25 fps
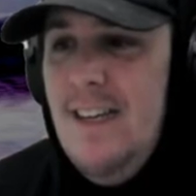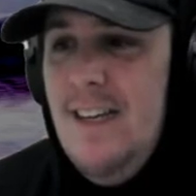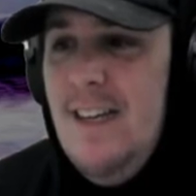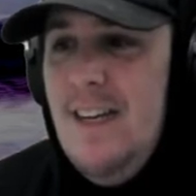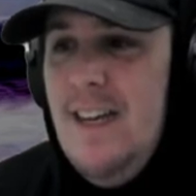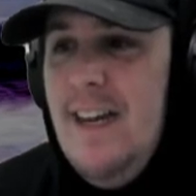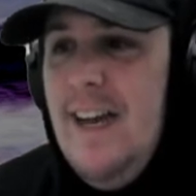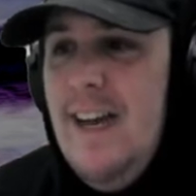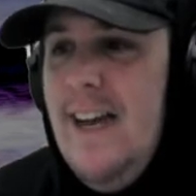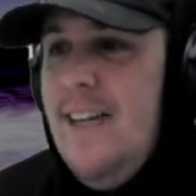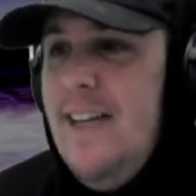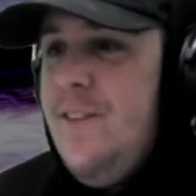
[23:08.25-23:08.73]

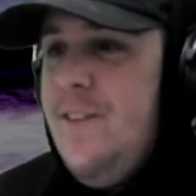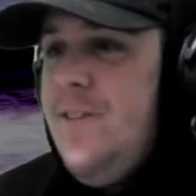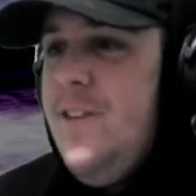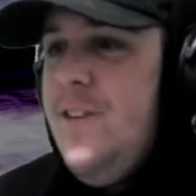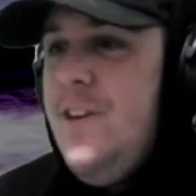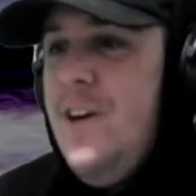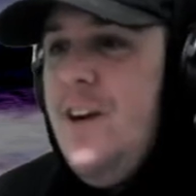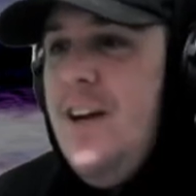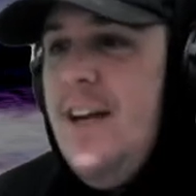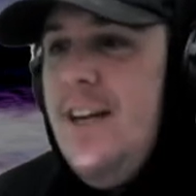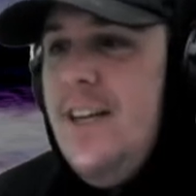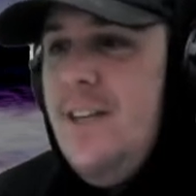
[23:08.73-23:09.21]
And if you
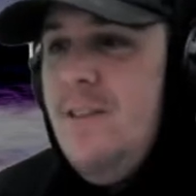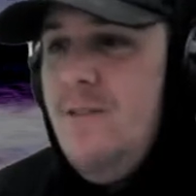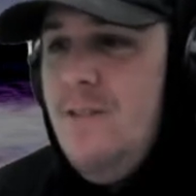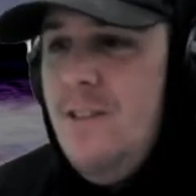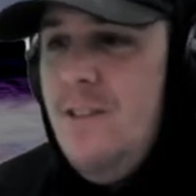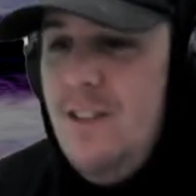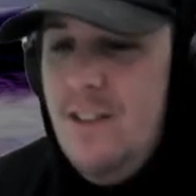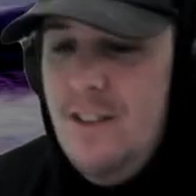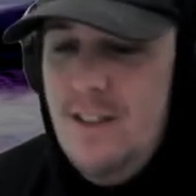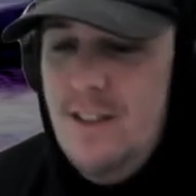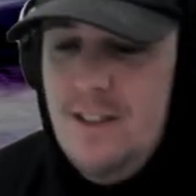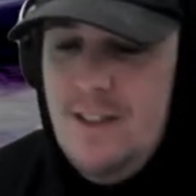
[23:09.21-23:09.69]
got
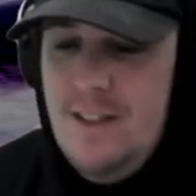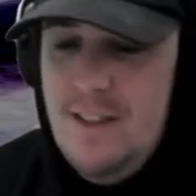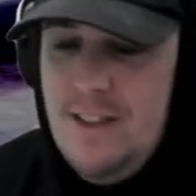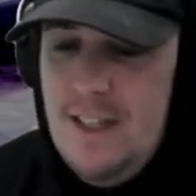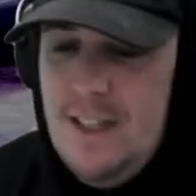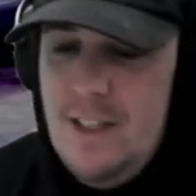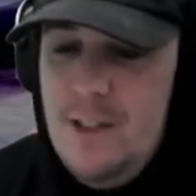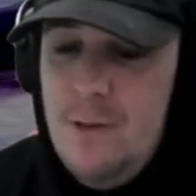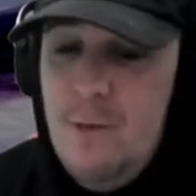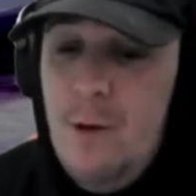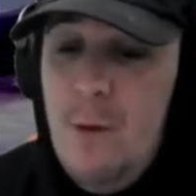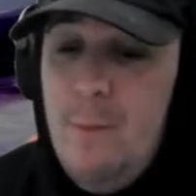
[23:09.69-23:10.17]
anyone that
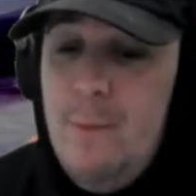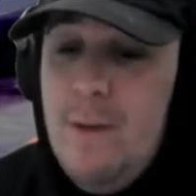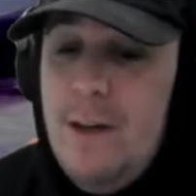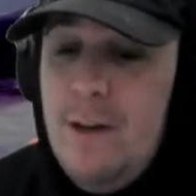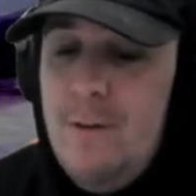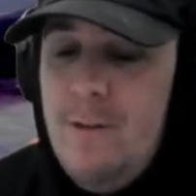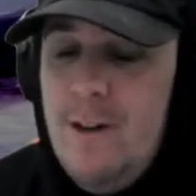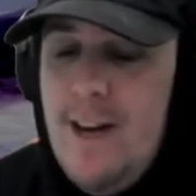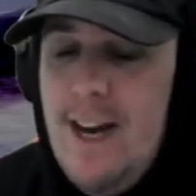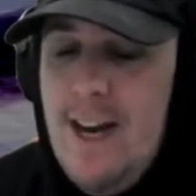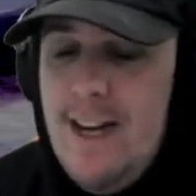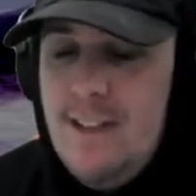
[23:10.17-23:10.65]
you want me to
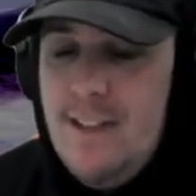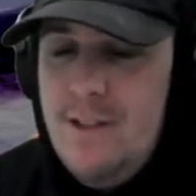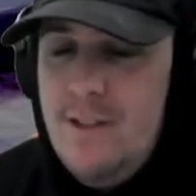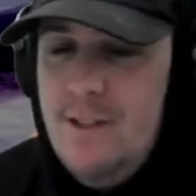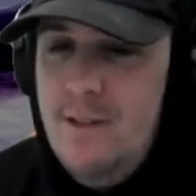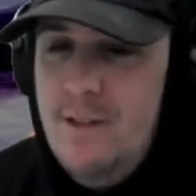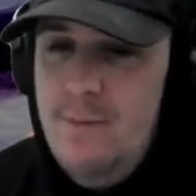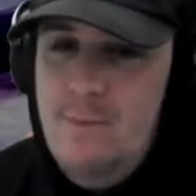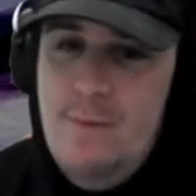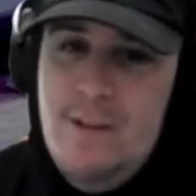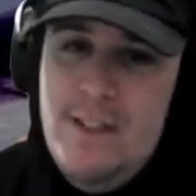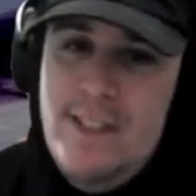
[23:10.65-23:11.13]
react to,
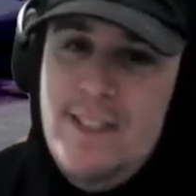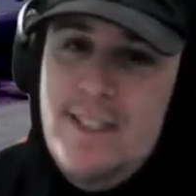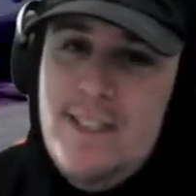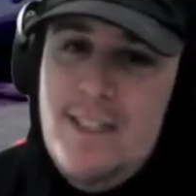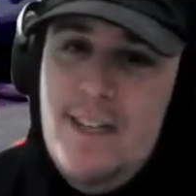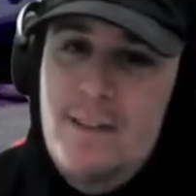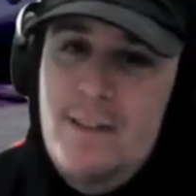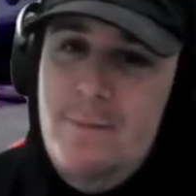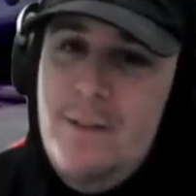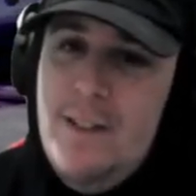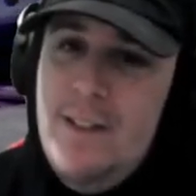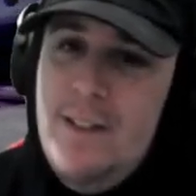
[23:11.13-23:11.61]
please
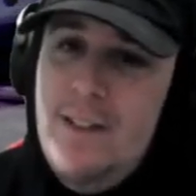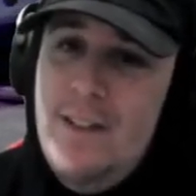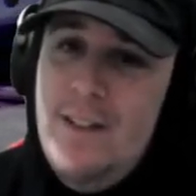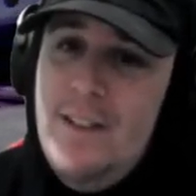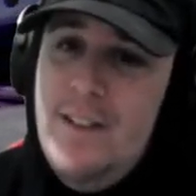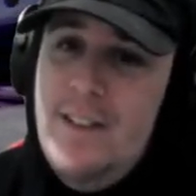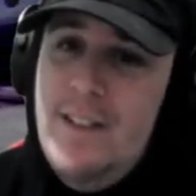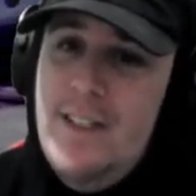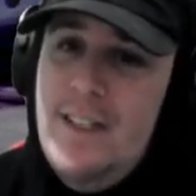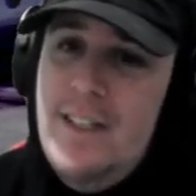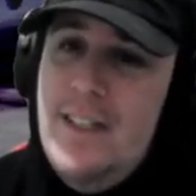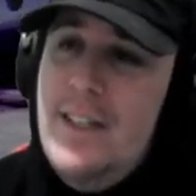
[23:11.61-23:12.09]
let me know
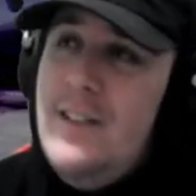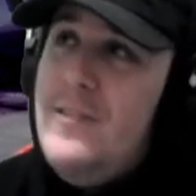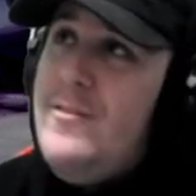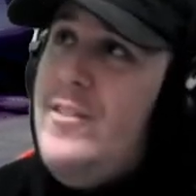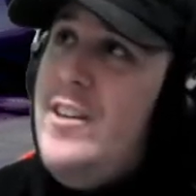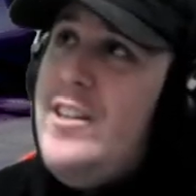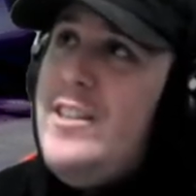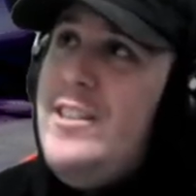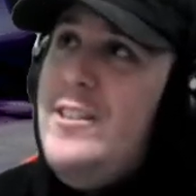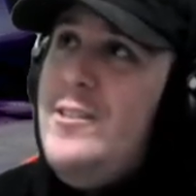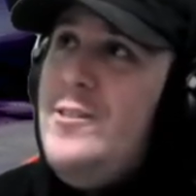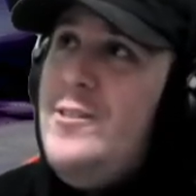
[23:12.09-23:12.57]
and I'll
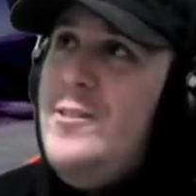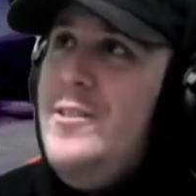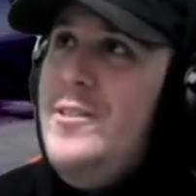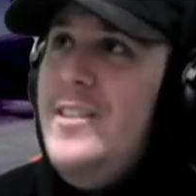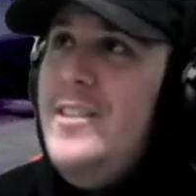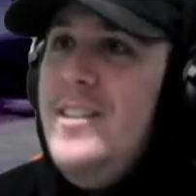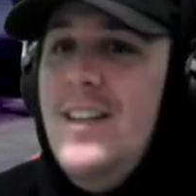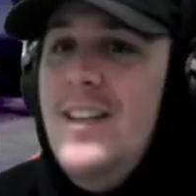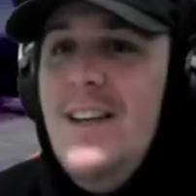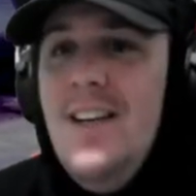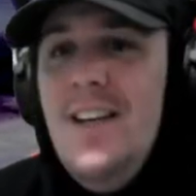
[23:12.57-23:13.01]
fucking do it.